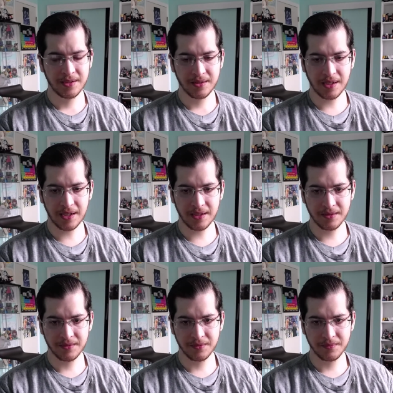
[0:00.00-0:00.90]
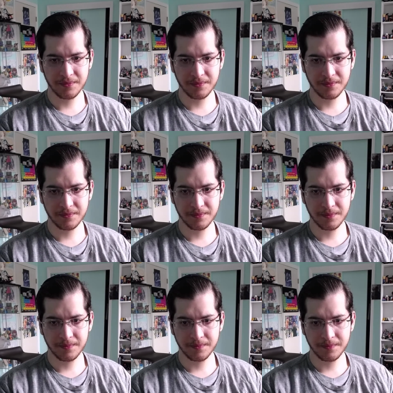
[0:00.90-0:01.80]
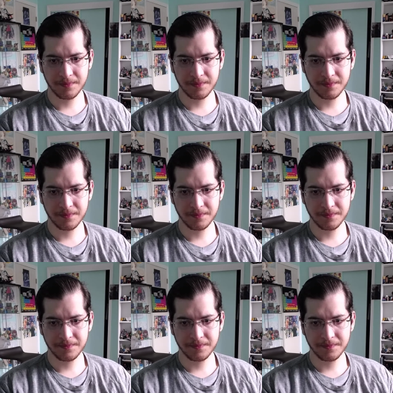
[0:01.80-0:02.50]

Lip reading: Nothing is said.